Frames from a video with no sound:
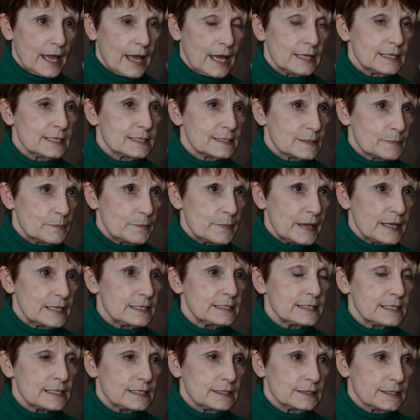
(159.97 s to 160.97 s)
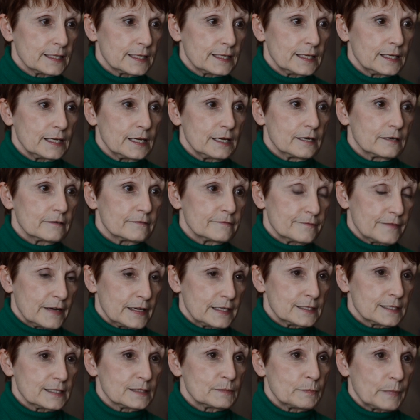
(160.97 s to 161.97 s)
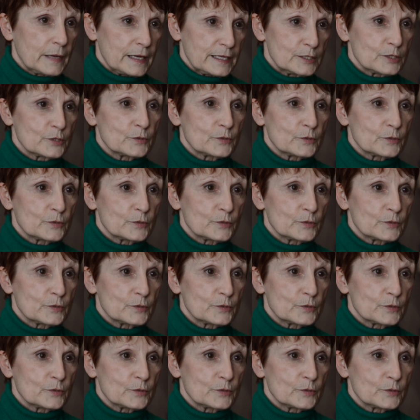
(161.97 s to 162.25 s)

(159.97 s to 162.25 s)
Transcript: and it's basically funded by